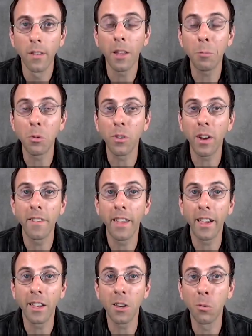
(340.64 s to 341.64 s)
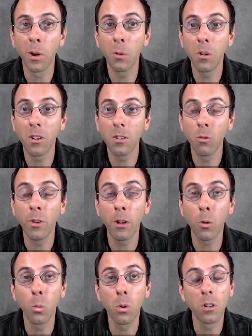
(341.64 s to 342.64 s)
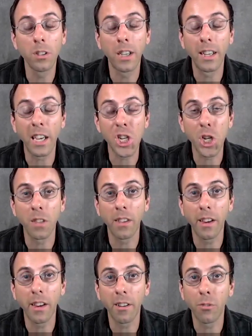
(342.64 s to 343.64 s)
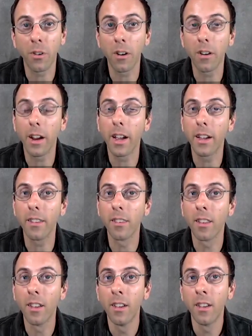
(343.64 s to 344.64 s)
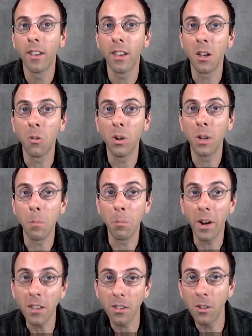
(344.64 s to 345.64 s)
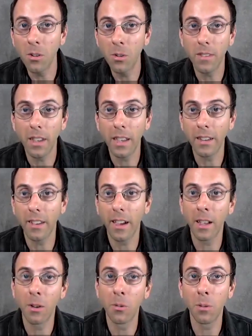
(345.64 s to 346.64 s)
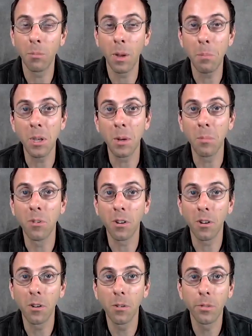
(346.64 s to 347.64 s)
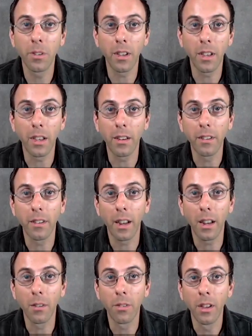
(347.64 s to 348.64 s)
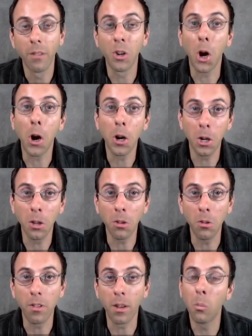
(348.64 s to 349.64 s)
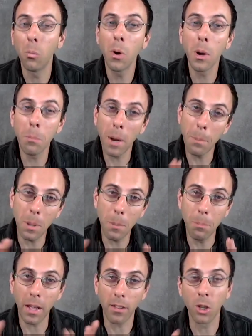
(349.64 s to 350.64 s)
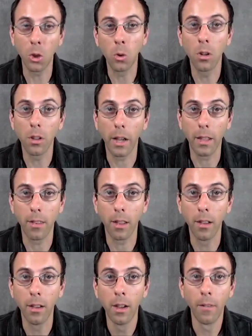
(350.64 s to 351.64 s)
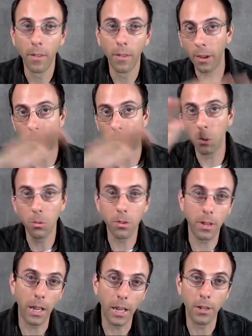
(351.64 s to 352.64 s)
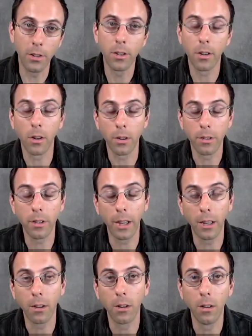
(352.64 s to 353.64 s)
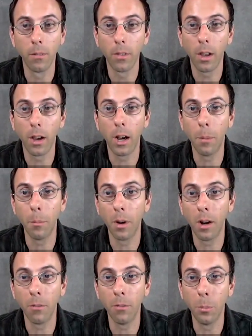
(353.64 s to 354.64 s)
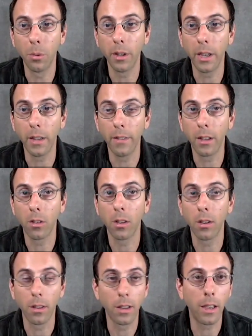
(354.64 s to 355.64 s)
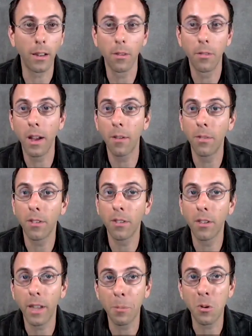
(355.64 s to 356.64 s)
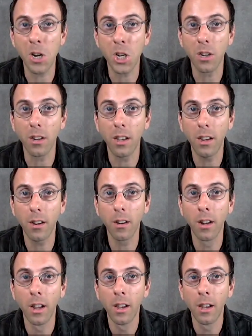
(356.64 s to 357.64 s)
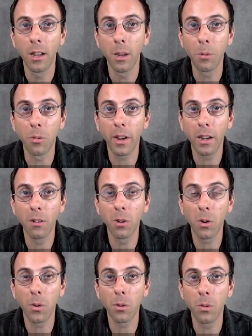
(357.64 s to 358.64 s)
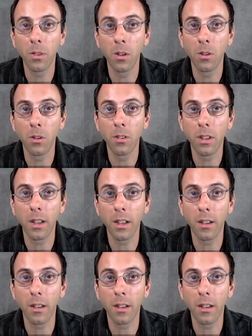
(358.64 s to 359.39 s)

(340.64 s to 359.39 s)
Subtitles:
Thanks for providing that, you know, real world connection there as far as, you know, what it might do and then kind of what might be observed and kind of if you are going to use it, where it might be best to utilize it in the growth stage or cycle of the plant. And that's, again, love having this collaboration here to provide growers with those